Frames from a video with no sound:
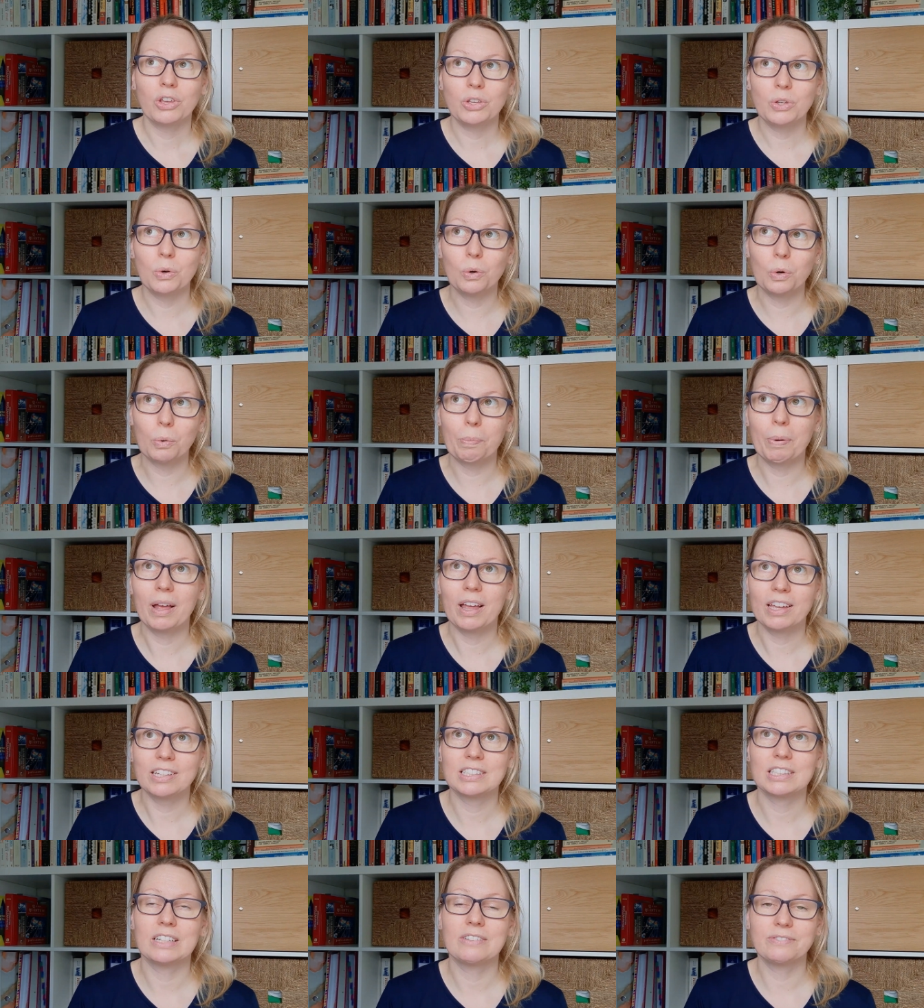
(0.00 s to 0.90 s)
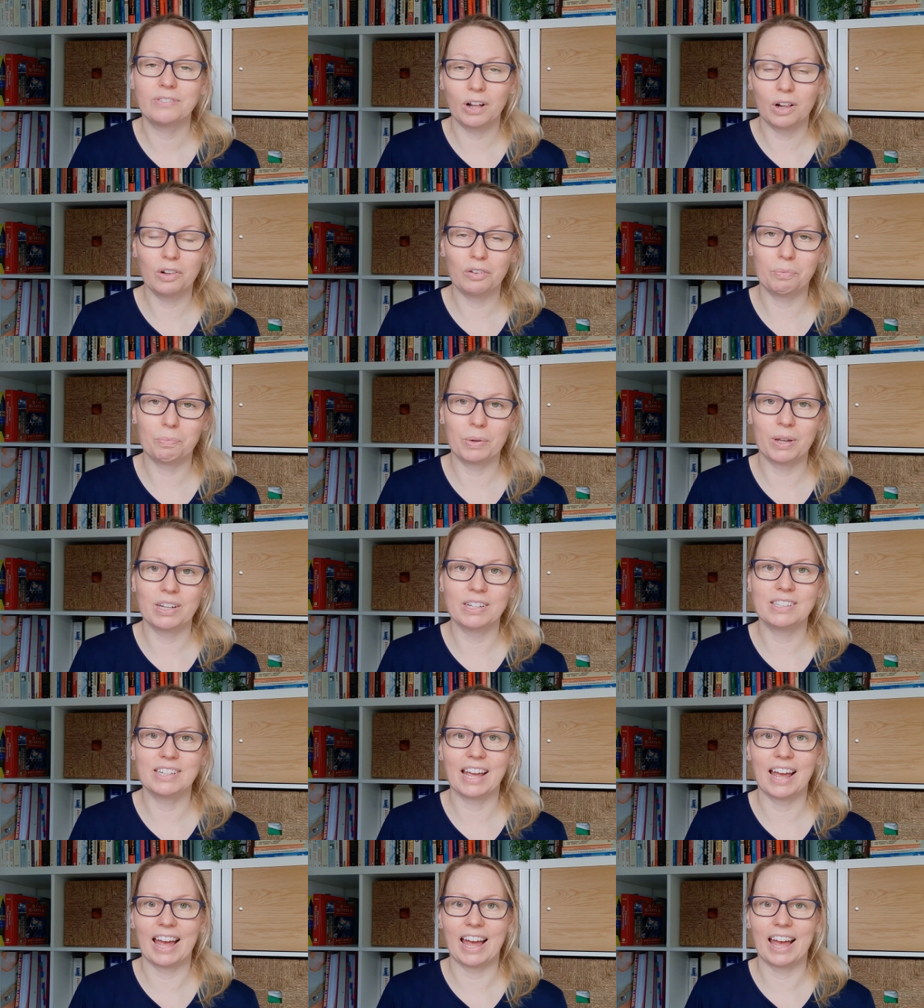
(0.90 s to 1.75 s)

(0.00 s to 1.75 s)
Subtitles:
your personal involvement